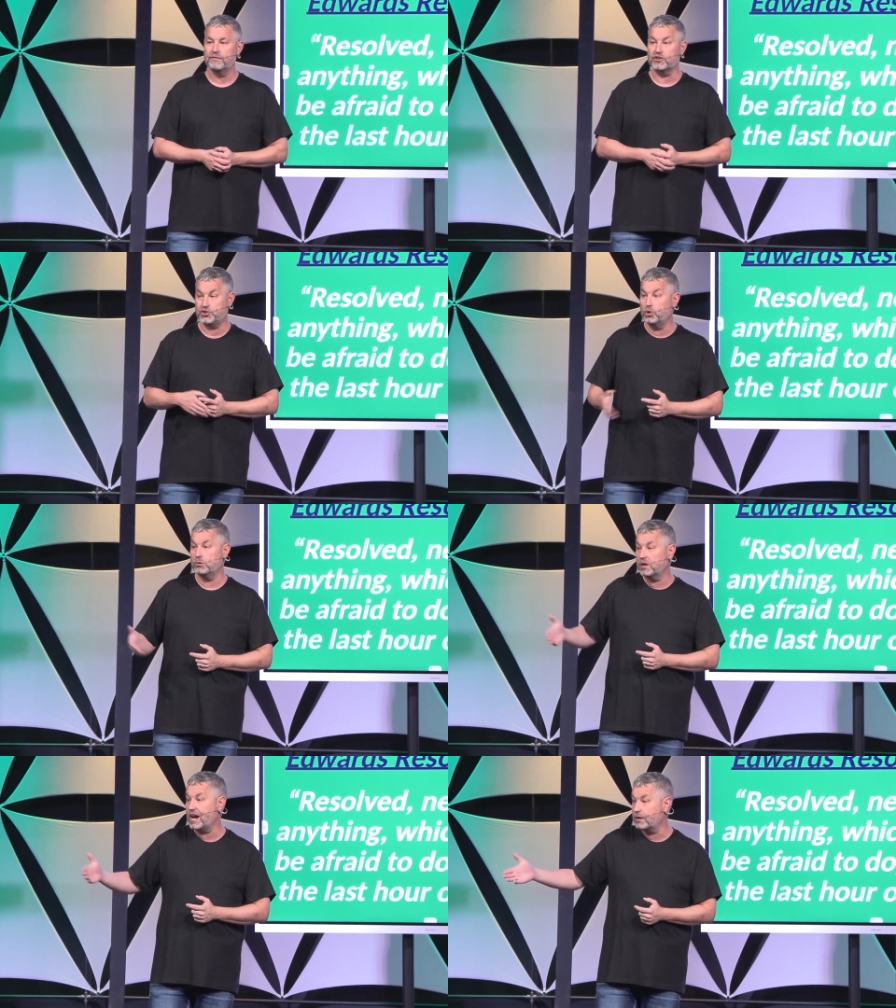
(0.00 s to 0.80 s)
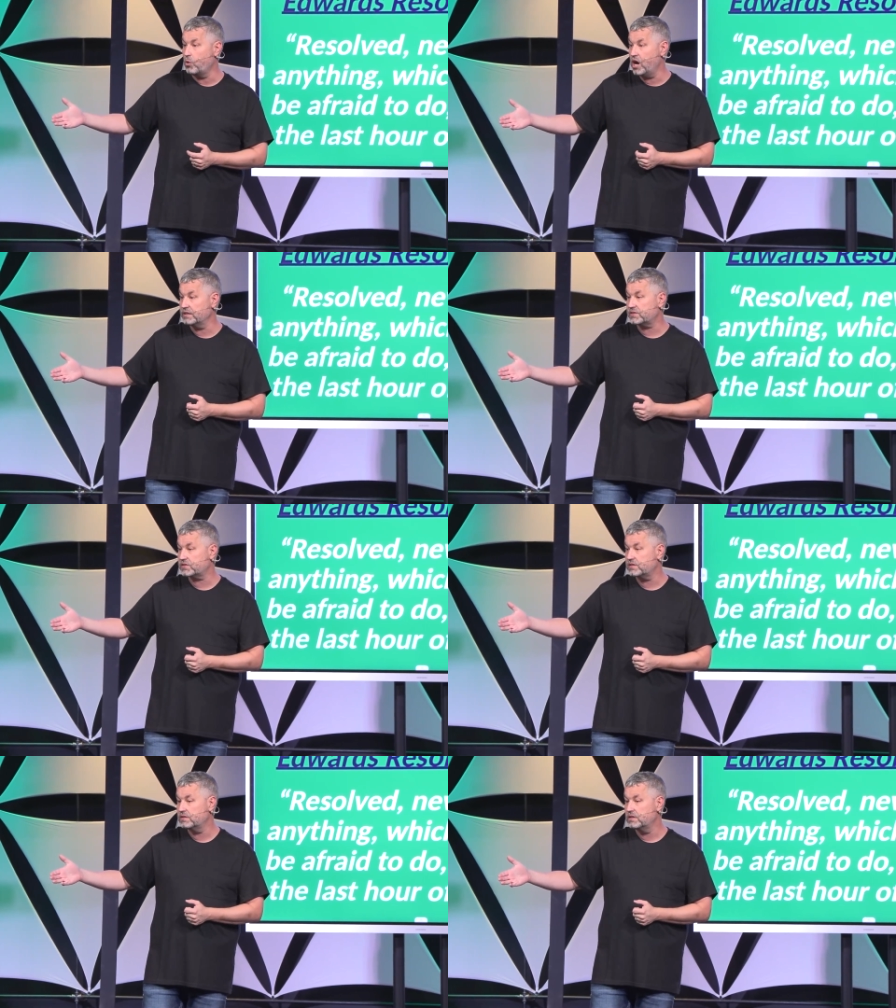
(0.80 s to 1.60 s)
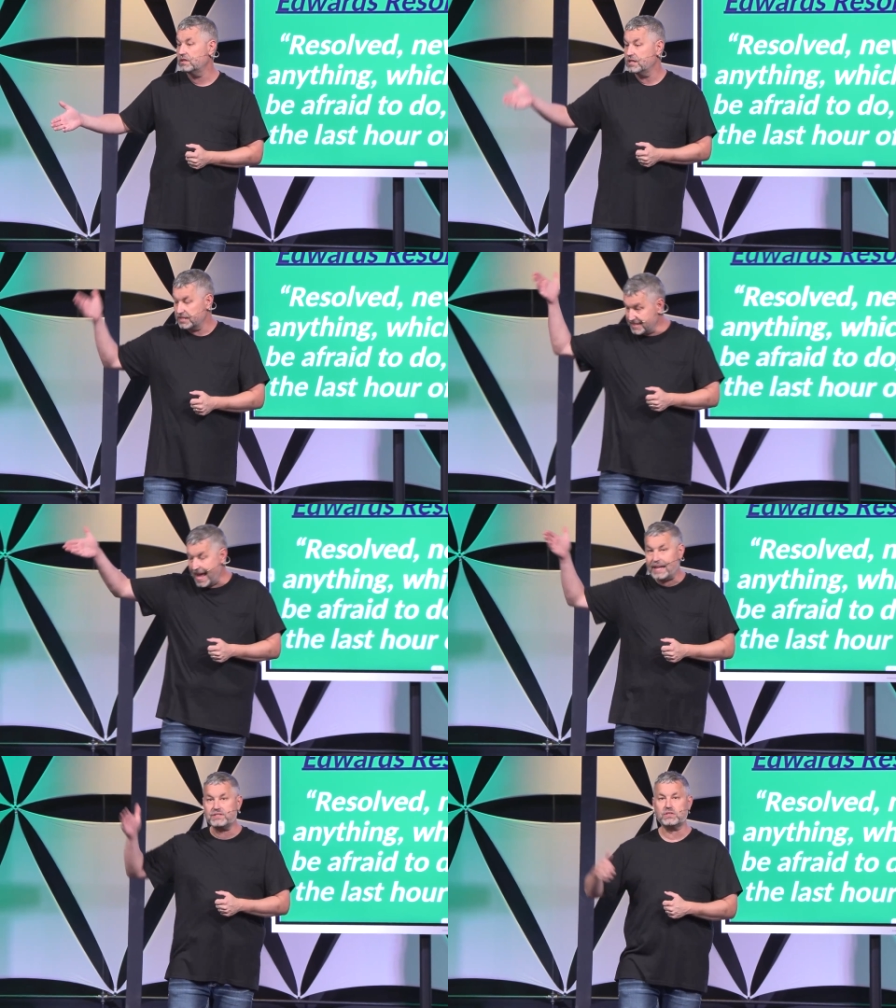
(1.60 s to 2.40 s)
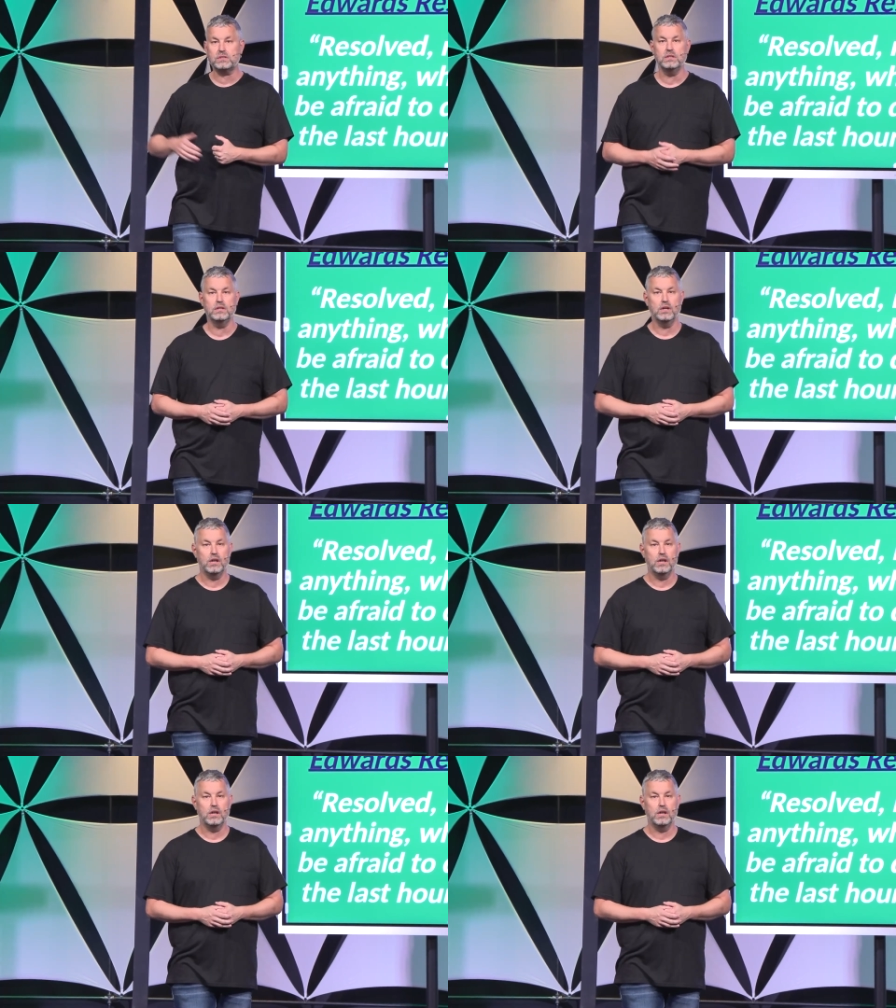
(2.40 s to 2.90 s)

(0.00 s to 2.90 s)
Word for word: for doing what God wants, yes.